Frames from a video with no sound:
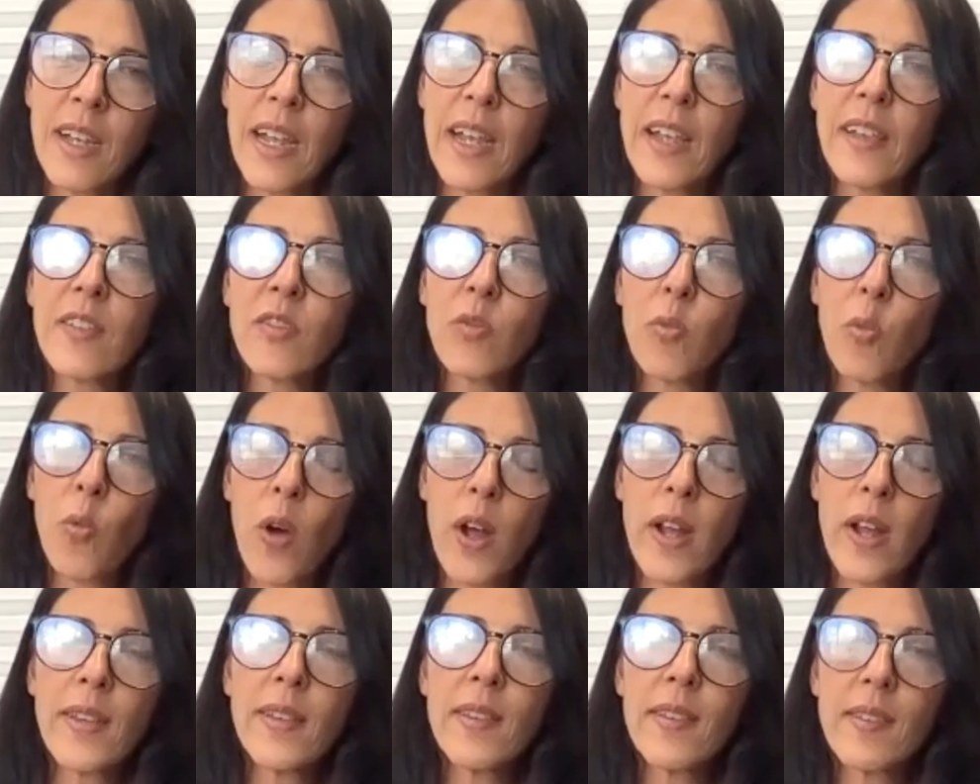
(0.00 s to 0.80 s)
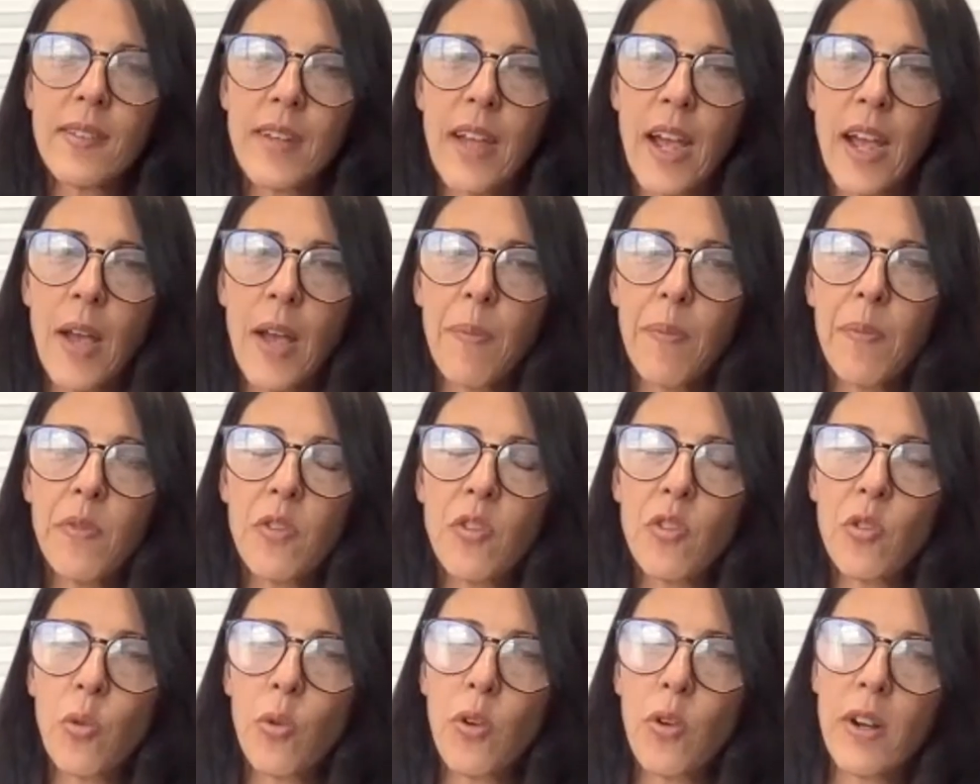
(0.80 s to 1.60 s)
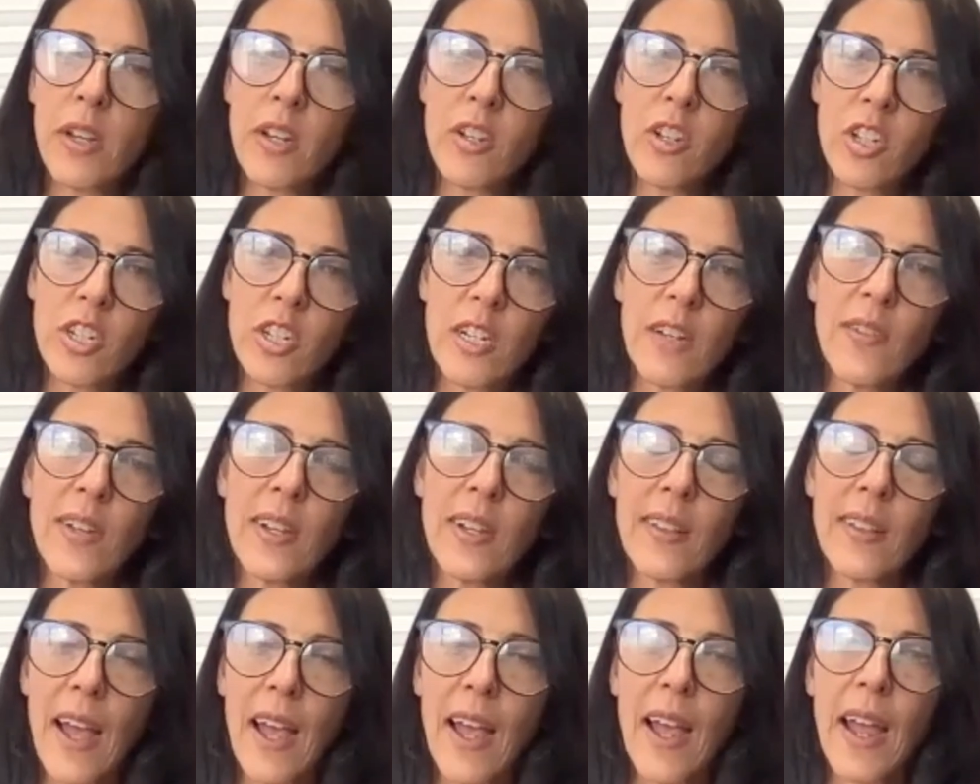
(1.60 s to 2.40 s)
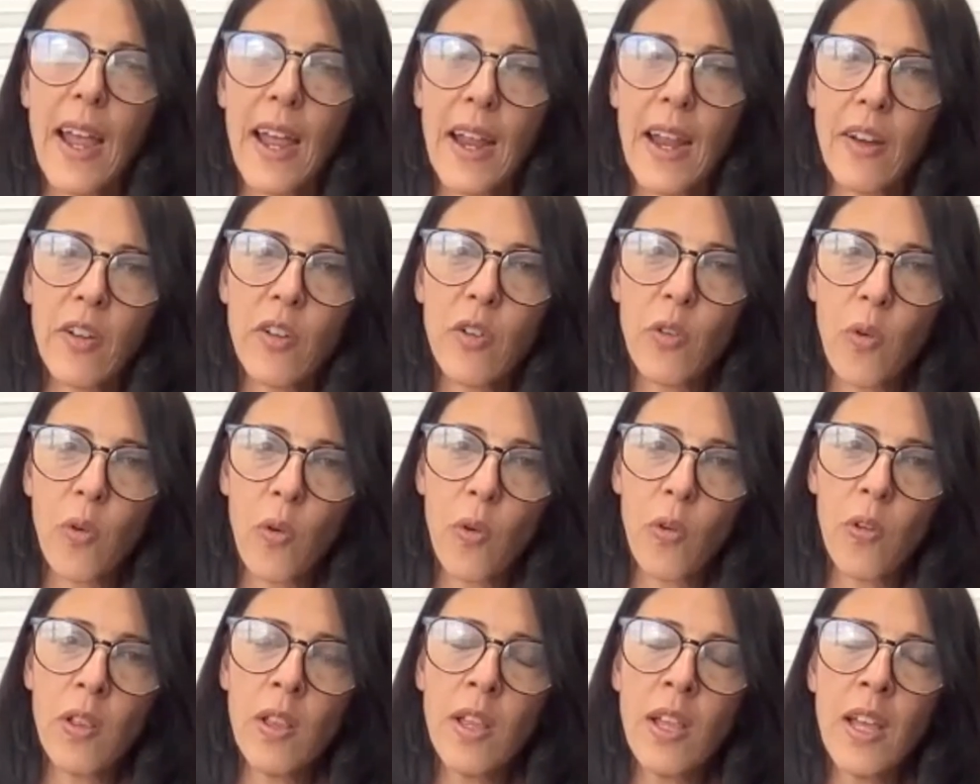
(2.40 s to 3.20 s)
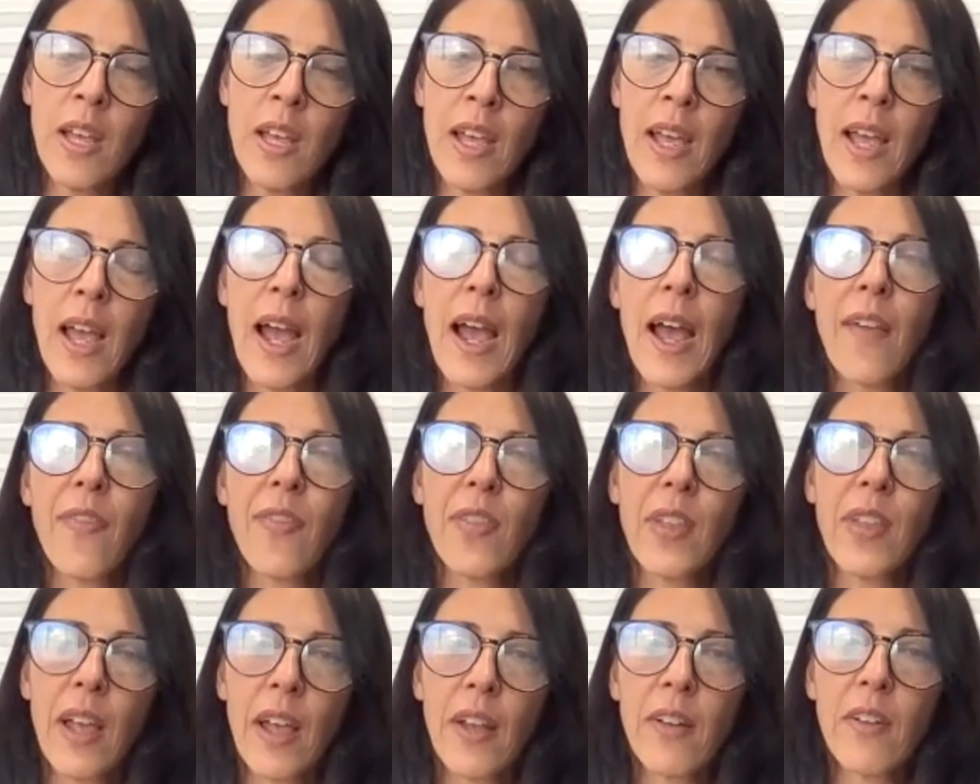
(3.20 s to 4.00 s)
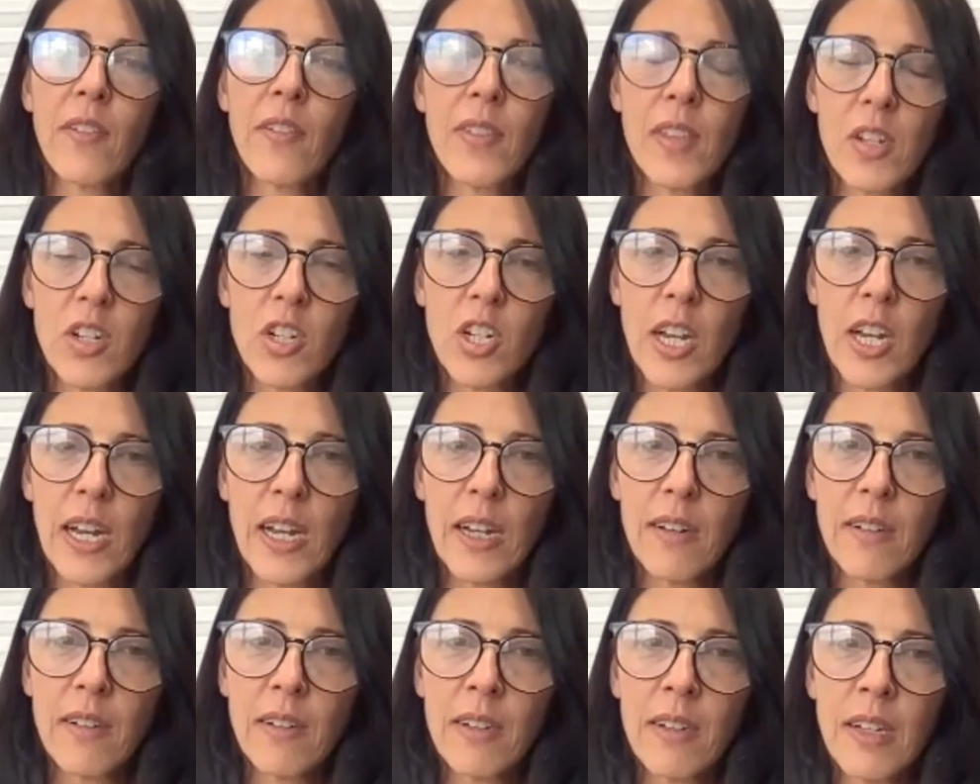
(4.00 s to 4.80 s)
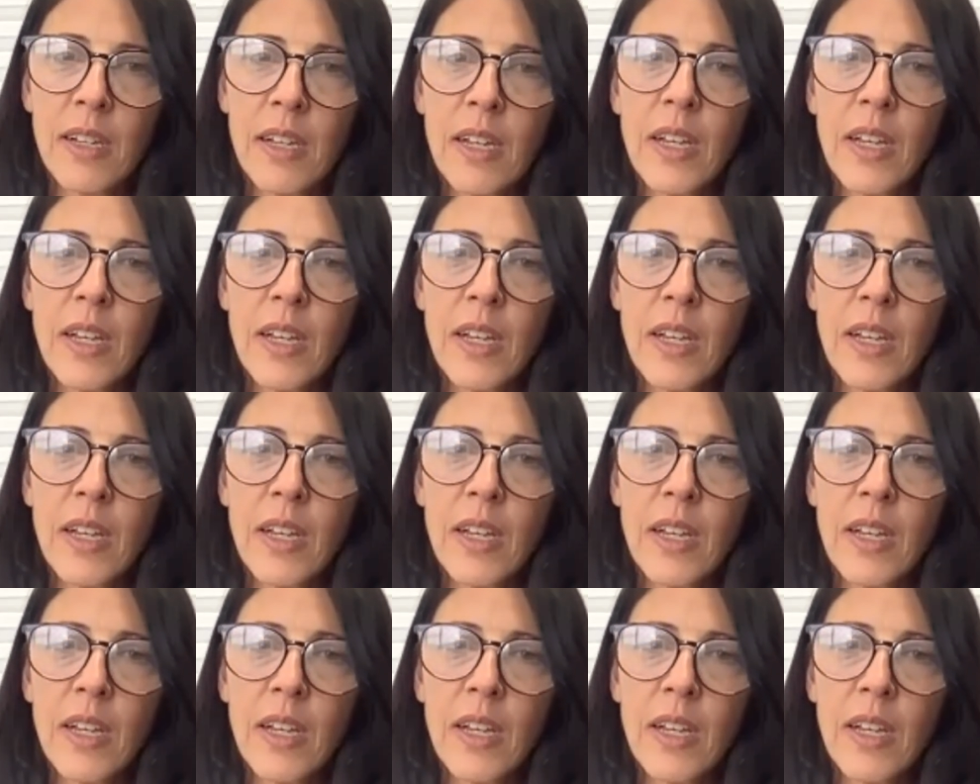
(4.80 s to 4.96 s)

is one step toward achieving that end goal at the end of the chain.